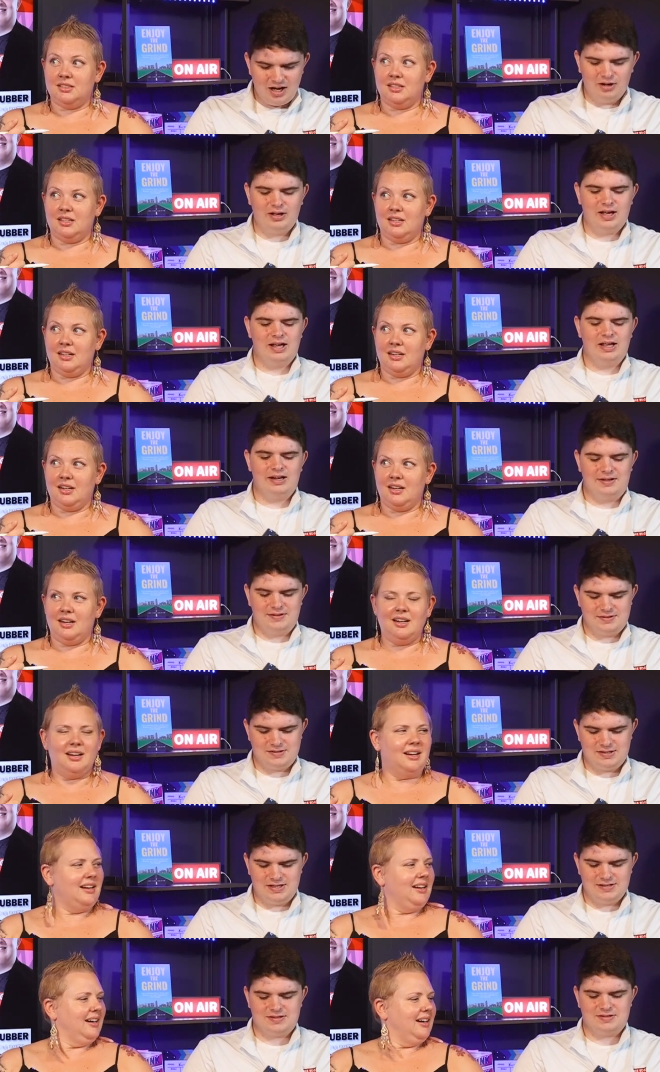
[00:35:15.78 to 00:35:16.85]
Speaker 1: Oh yeah, it
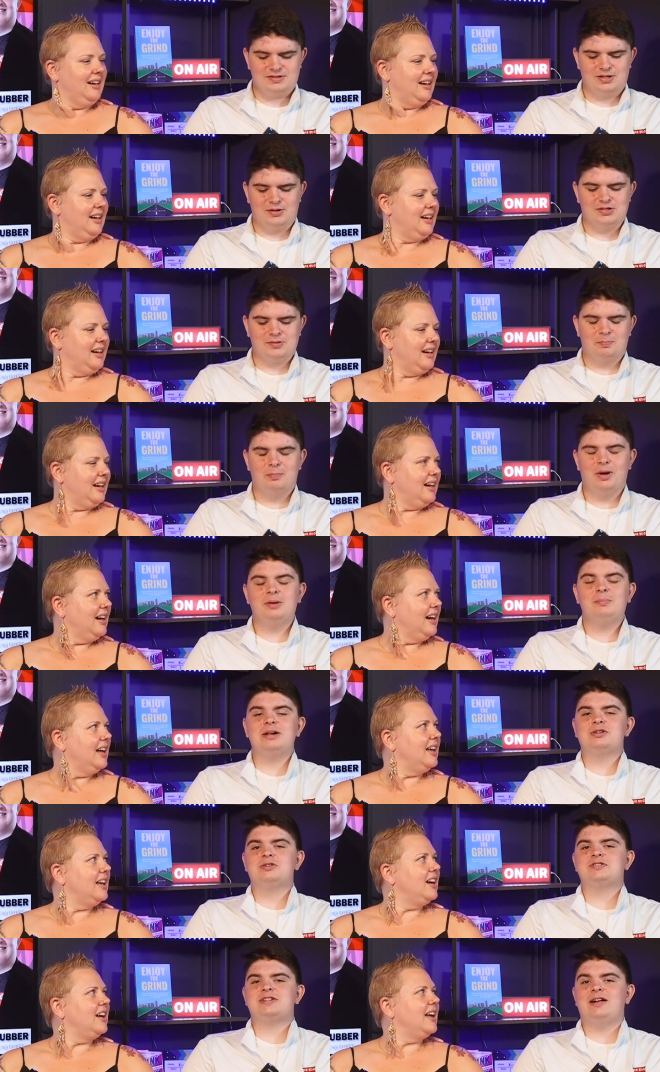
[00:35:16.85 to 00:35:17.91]
is. It's so it's Mud
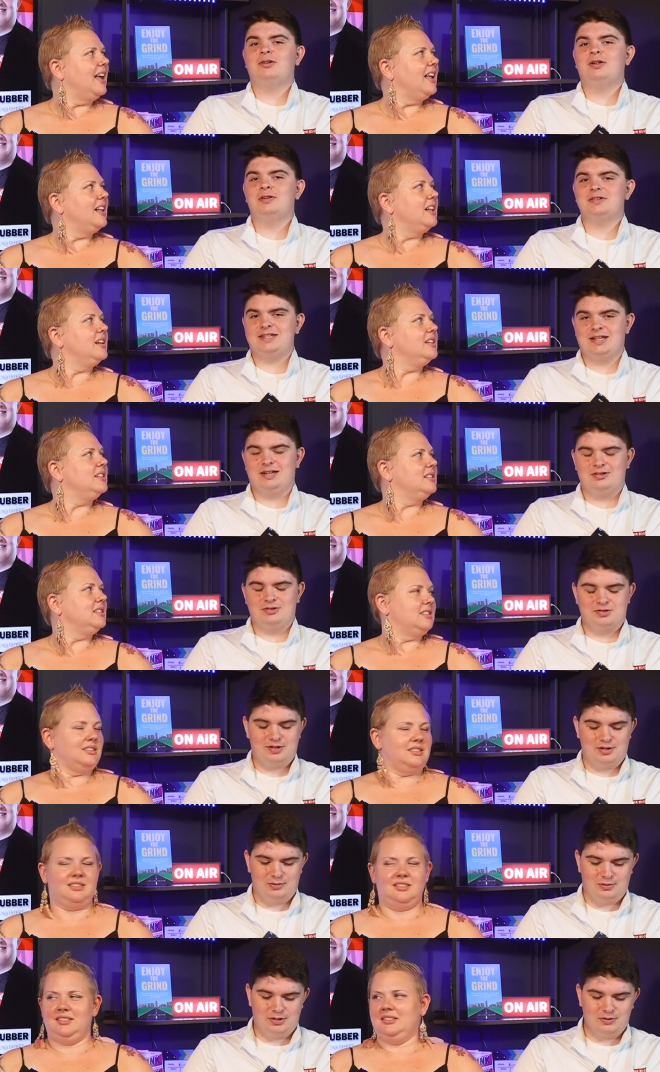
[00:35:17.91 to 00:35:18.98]
Benders LLC.
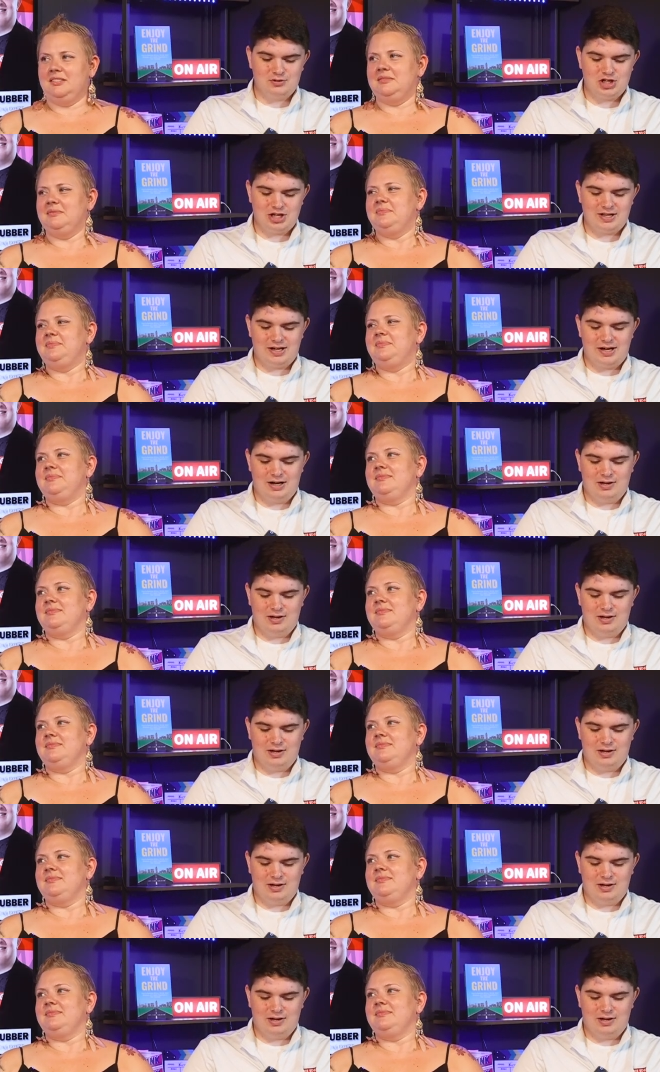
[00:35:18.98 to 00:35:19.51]
So go check that